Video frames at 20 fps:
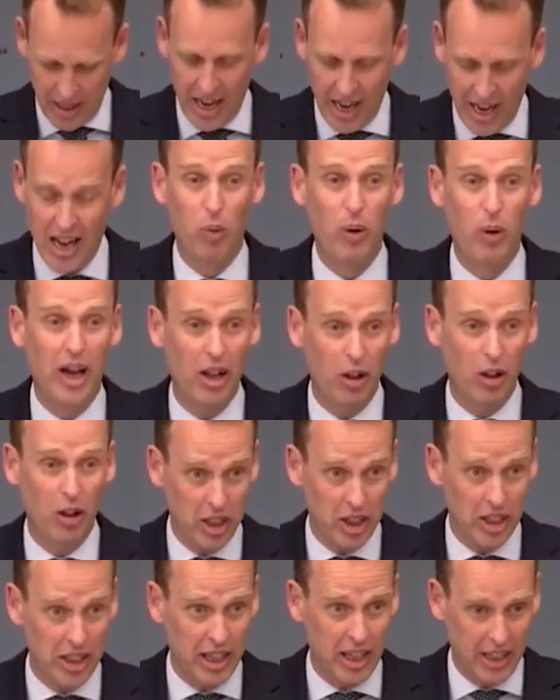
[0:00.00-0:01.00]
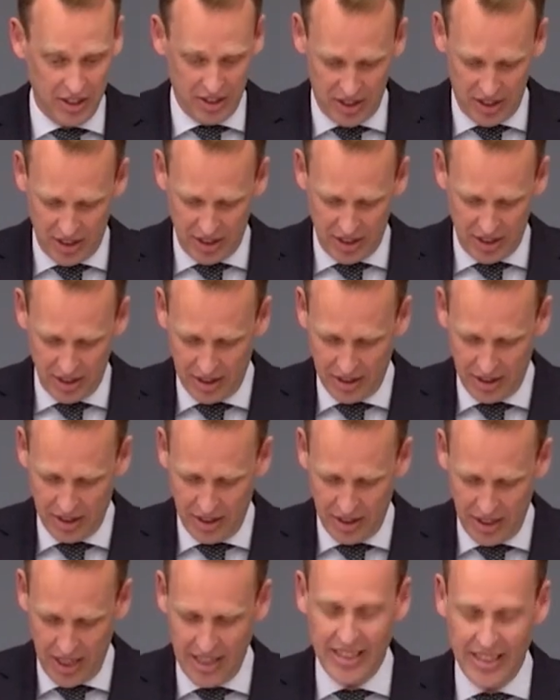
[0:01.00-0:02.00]
and well organized,
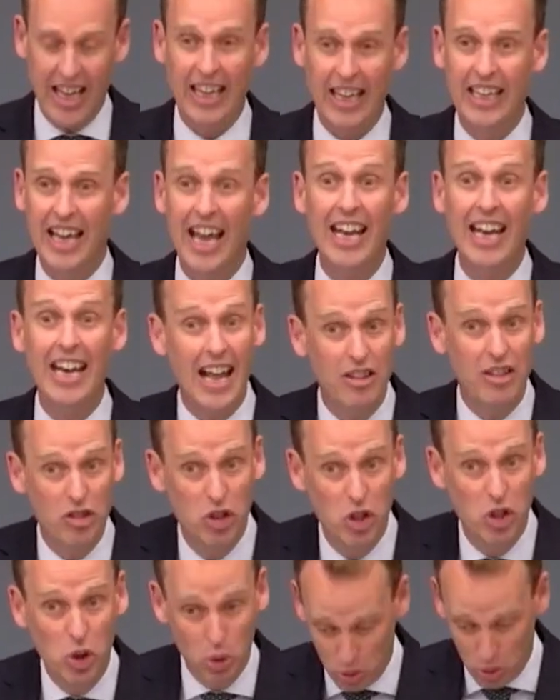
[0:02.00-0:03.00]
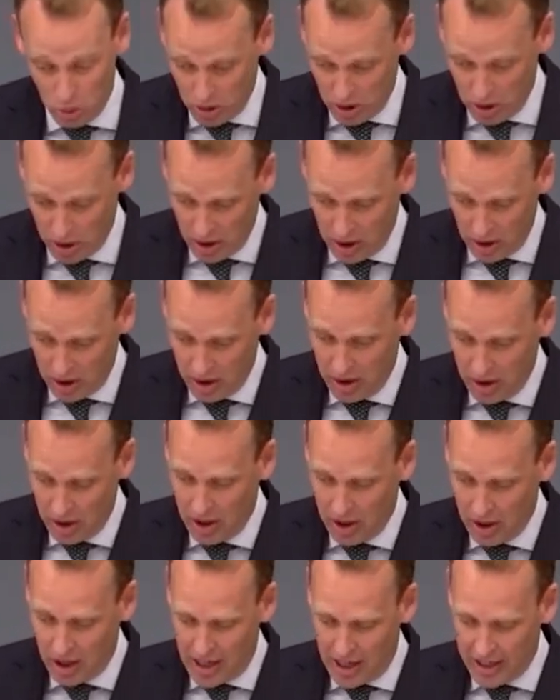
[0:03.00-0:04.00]
and they can and do
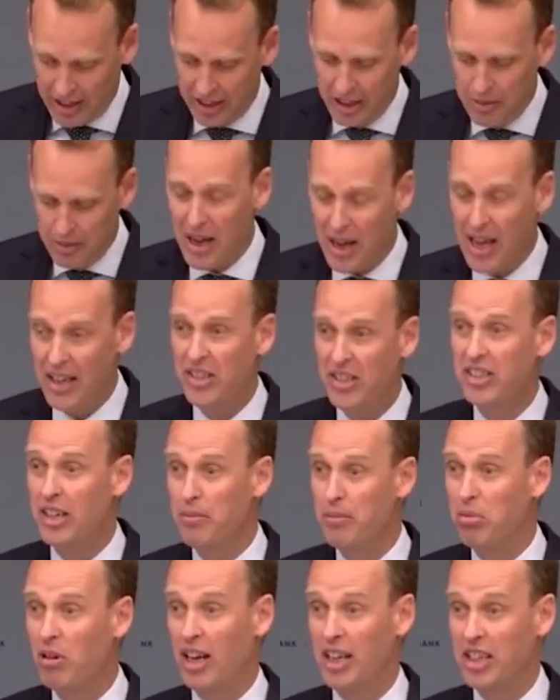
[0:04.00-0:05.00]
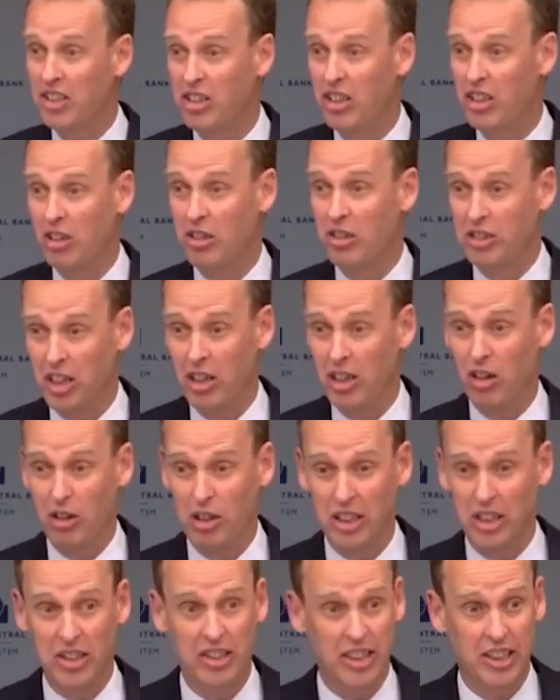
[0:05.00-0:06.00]
hire the best and brightest law
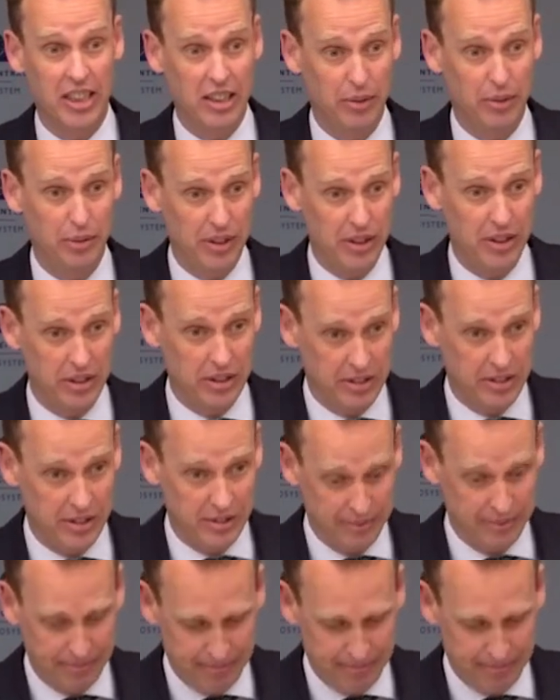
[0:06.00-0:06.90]
lawyers in the field.